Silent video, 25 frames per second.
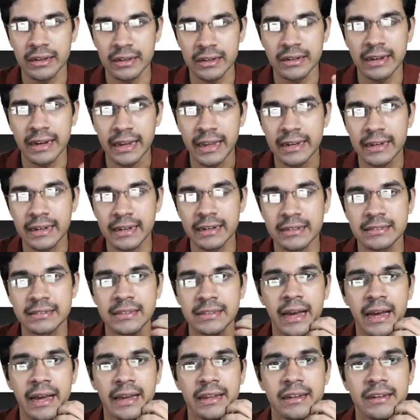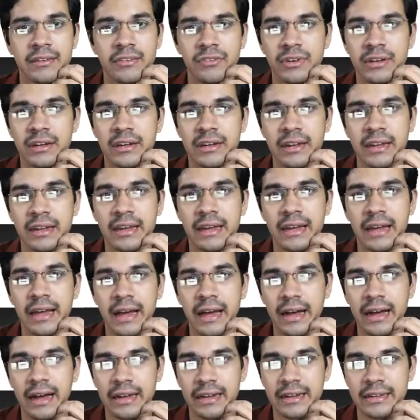create a design where
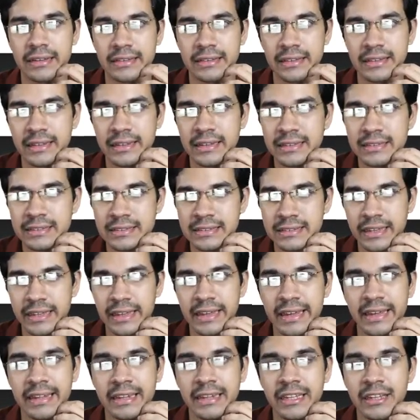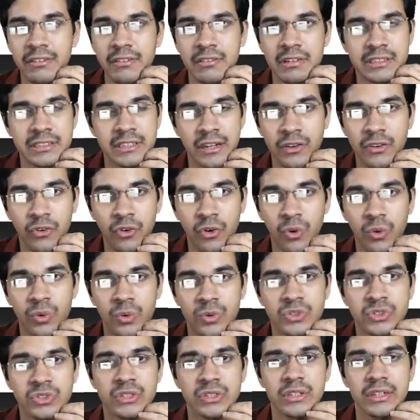these individual
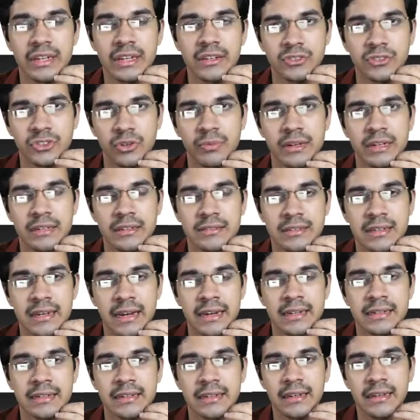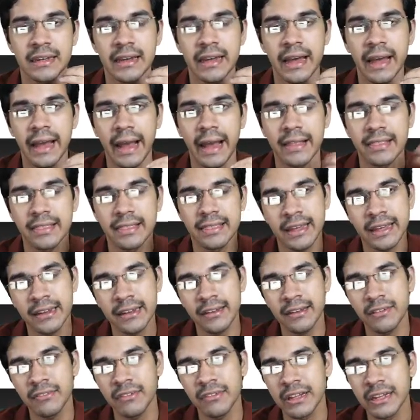rows needs to be designed, and
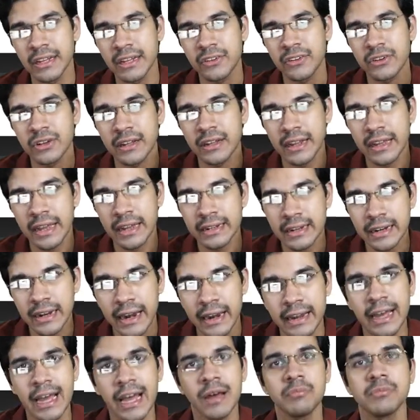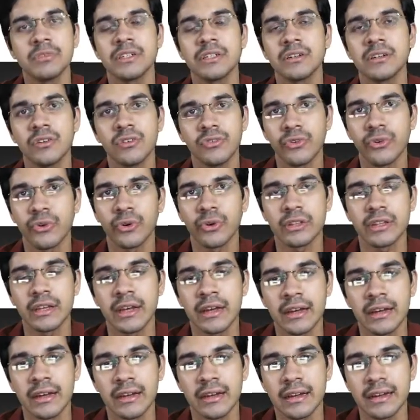then we need to create an adapter for
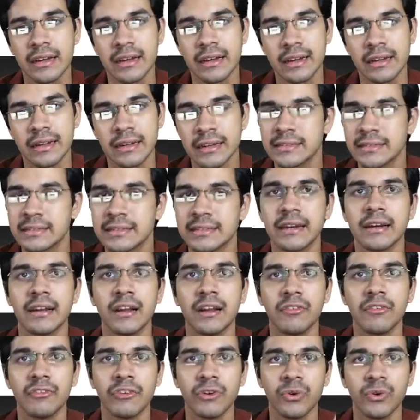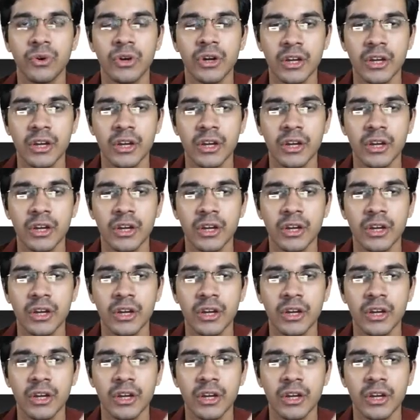the recycler view.